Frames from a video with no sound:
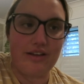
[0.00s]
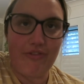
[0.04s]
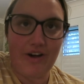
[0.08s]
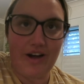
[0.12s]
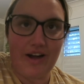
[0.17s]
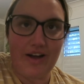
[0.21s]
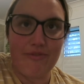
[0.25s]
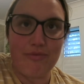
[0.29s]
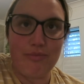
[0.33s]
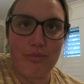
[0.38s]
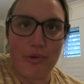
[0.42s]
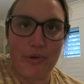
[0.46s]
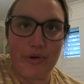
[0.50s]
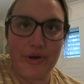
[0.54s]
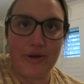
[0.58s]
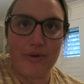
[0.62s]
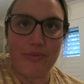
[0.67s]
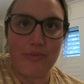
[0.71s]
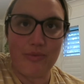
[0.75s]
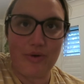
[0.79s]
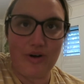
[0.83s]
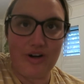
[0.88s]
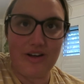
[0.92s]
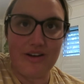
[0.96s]

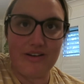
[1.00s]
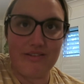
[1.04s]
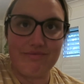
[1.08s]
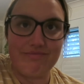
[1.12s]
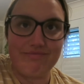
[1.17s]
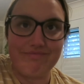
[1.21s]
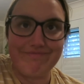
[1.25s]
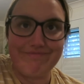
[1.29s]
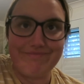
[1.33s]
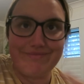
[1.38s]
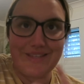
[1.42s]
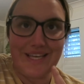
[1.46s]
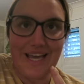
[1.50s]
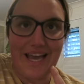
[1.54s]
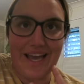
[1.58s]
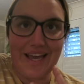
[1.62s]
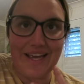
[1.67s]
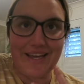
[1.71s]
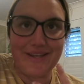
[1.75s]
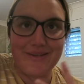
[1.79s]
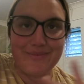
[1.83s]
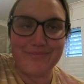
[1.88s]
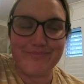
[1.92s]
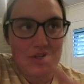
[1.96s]

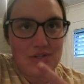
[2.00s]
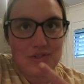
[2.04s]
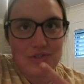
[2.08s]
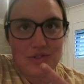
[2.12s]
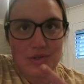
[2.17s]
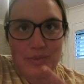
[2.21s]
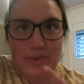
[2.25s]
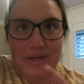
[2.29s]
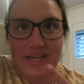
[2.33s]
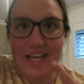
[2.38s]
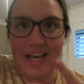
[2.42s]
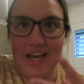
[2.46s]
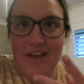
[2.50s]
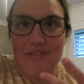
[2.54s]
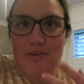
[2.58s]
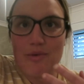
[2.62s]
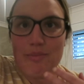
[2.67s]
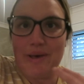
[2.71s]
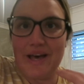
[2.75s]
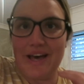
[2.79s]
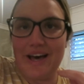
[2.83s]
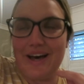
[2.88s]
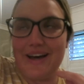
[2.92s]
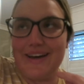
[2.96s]
5.1k. So we have
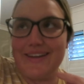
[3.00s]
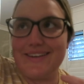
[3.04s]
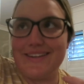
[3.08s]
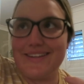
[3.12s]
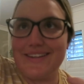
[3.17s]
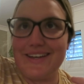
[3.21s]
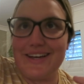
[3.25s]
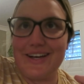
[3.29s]
about